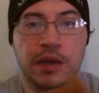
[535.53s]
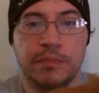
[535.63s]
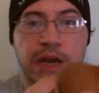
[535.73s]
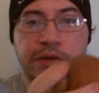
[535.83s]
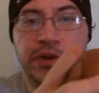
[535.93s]

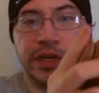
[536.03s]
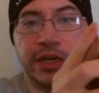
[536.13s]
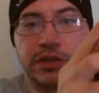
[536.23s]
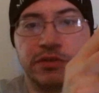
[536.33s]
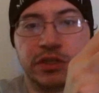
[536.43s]
But I went
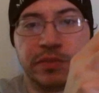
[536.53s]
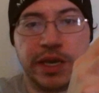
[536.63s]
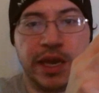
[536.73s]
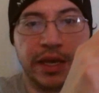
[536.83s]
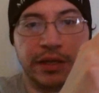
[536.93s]
ahead and used my
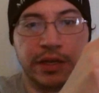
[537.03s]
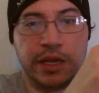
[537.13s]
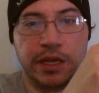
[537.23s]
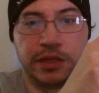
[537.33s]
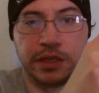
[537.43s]
hand,
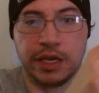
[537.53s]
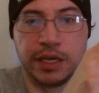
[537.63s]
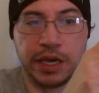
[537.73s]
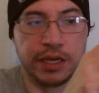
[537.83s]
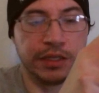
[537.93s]
and I
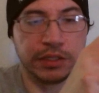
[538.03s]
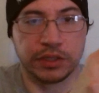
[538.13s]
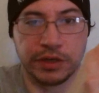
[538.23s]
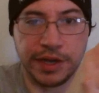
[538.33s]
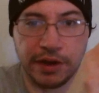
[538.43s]
kind of
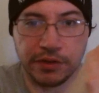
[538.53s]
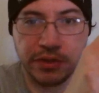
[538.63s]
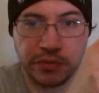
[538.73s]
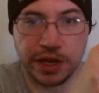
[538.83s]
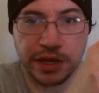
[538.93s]
started out
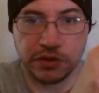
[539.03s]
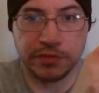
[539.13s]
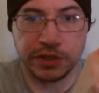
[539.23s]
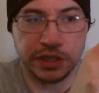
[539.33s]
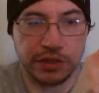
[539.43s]
the way I
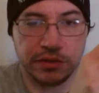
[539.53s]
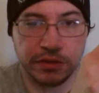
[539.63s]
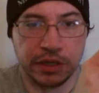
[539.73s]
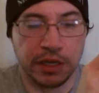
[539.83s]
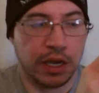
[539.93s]
normally do.
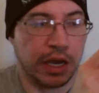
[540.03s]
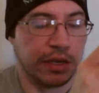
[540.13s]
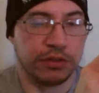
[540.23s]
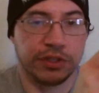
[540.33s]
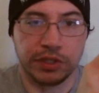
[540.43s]
I
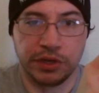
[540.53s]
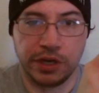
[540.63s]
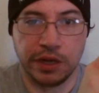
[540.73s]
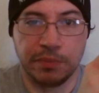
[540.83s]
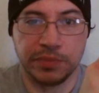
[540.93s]
usually
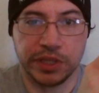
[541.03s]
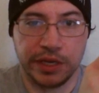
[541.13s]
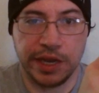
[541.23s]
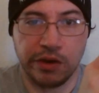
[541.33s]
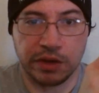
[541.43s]
turn it
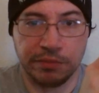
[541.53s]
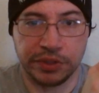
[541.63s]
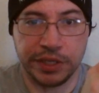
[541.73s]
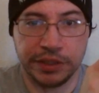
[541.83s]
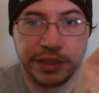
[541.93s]
upside down
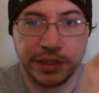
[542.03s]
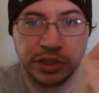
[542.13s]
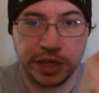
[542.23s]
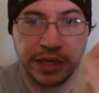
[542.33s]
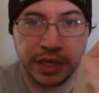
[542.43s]
completely and
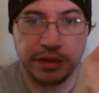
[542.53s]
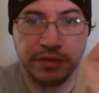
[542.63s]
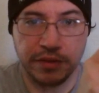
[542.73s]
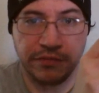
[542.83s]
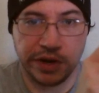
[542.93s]
shake it
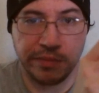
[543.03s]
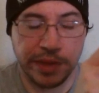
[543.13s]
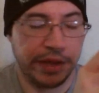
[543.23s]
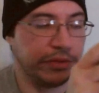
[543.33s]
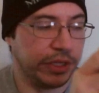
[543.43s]
a fair
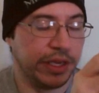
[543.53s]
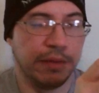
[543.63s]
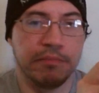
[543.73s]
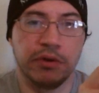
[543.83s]
amount to get